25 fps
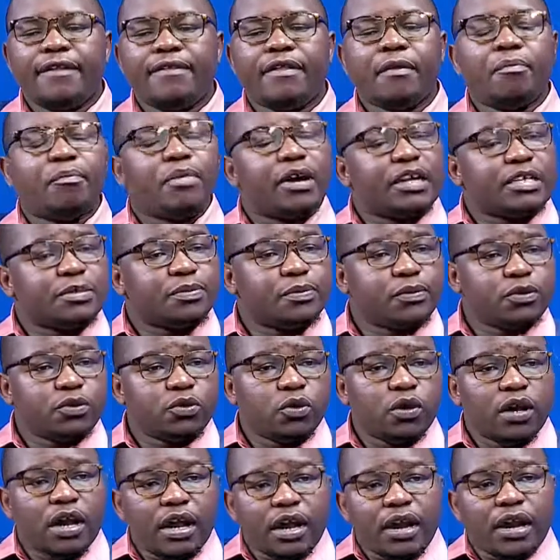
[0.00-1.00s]
the
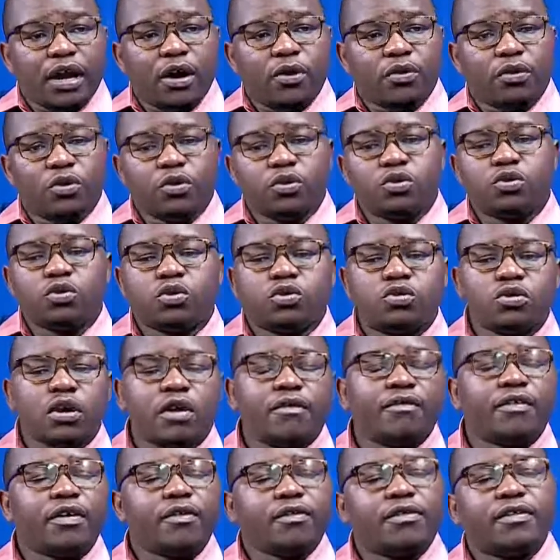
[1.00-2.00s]
passport will allow you to
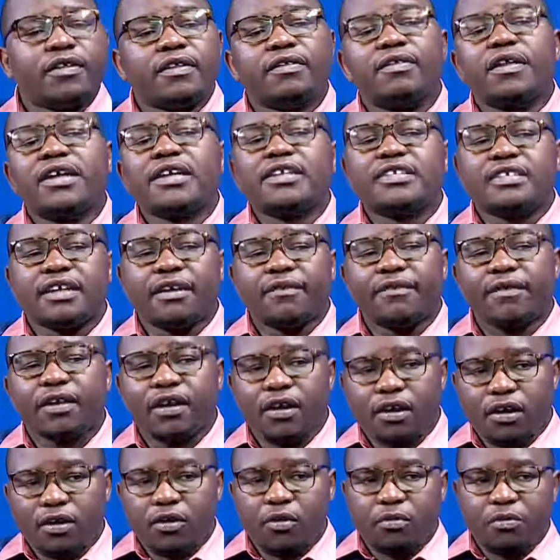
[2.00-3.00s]
travel within the East
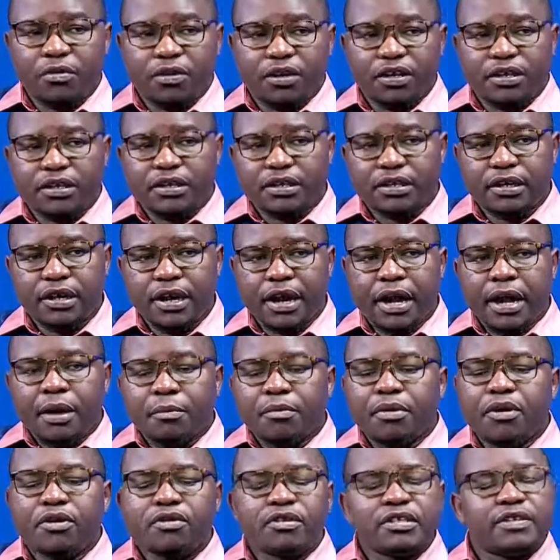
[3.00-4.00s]
African community,
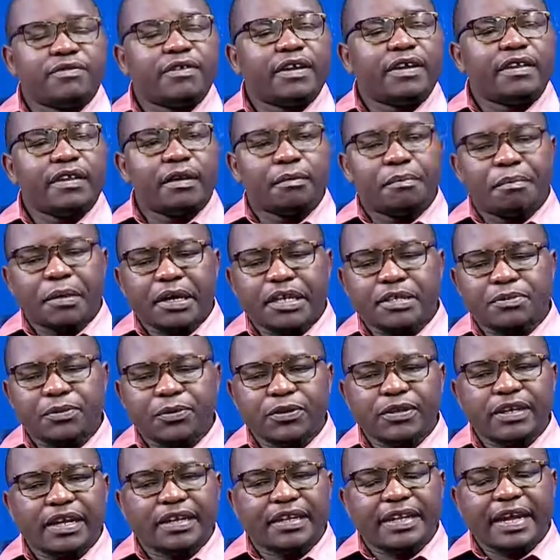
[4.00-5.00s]
because even the
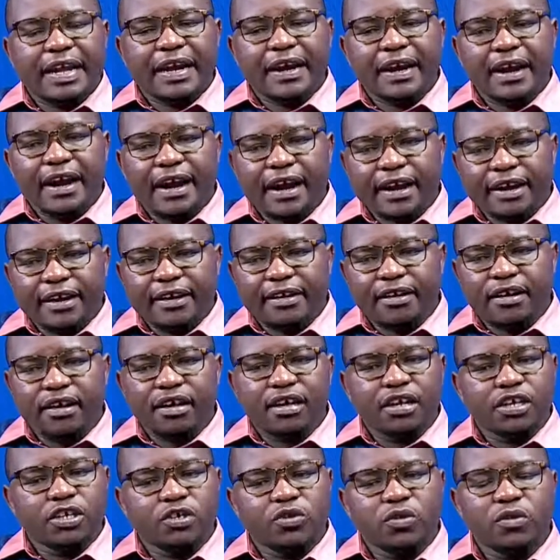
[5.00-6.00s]
passport that are
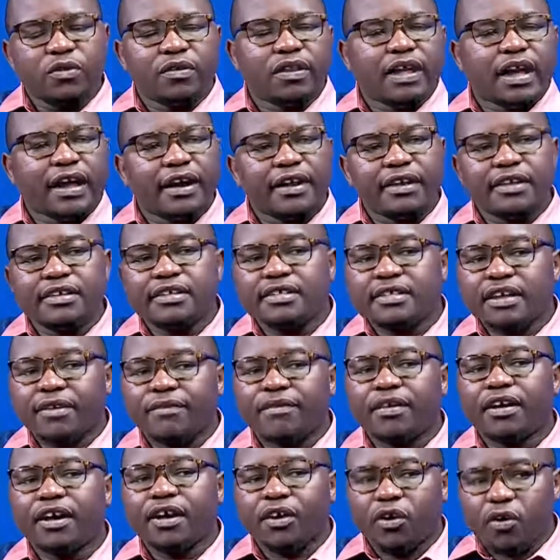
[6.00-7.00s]
currently issued, they are East
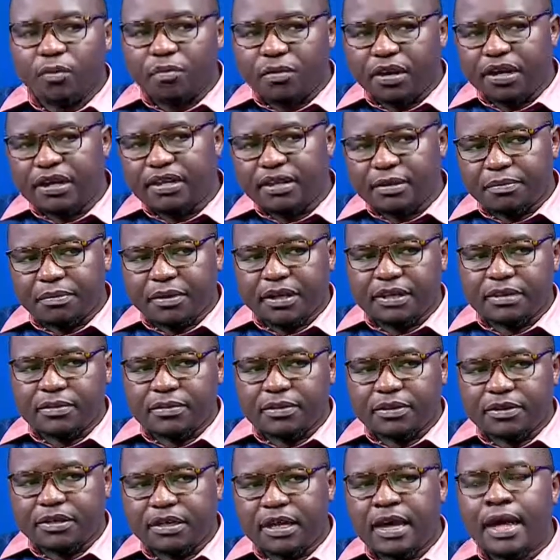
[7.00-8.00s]
African community
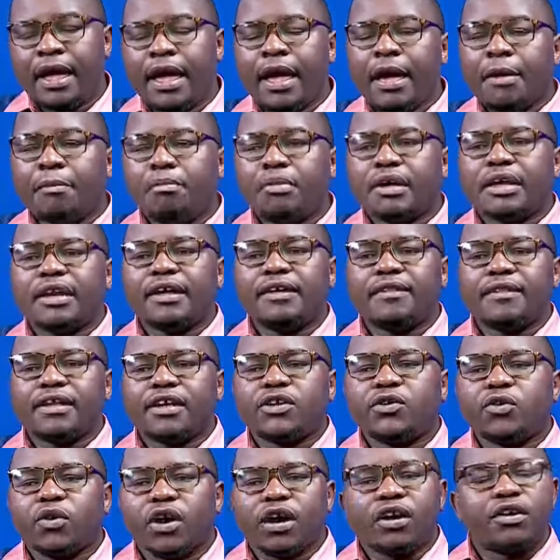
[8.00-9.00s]
passport, meaning
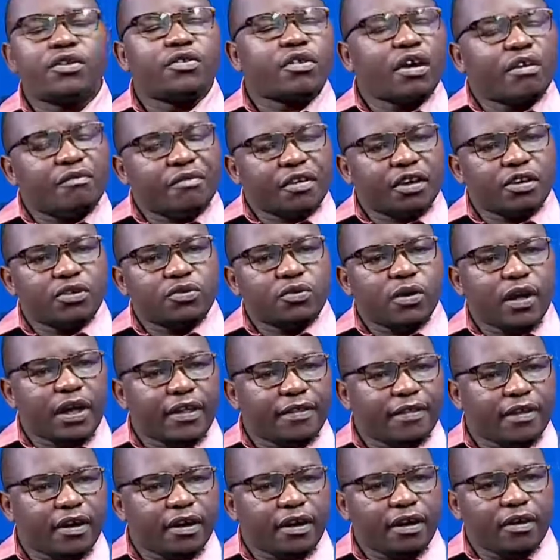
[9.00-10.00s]
that you can travel to
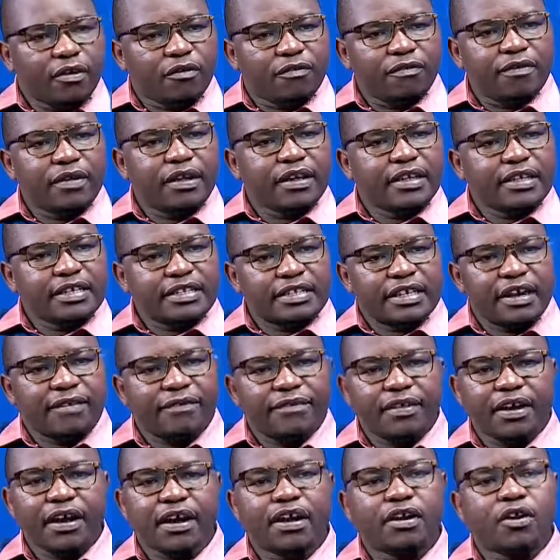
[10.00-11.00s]
either of the East
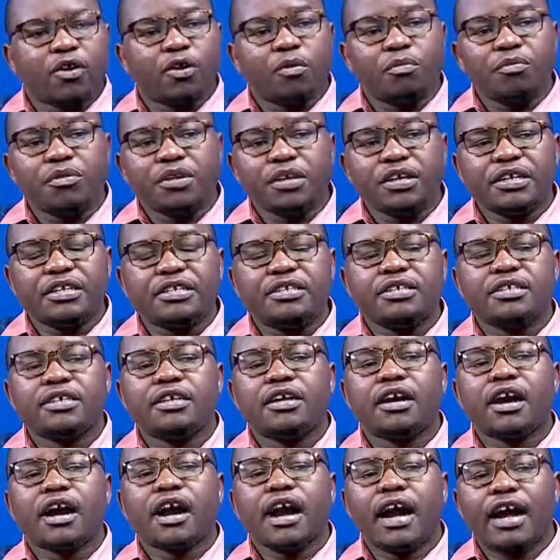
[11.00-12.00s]
African community